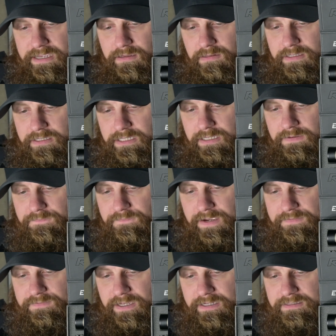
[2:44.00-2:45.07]
LED
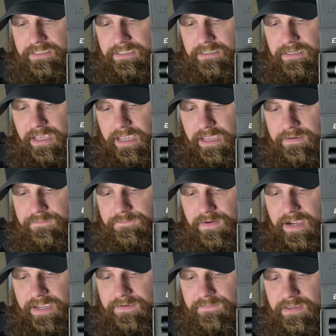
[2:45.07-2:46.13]
519A
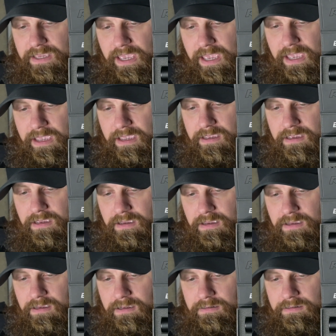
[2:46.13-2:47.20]
5K
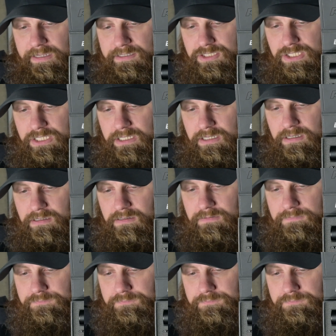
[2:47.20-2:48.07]
Nichia.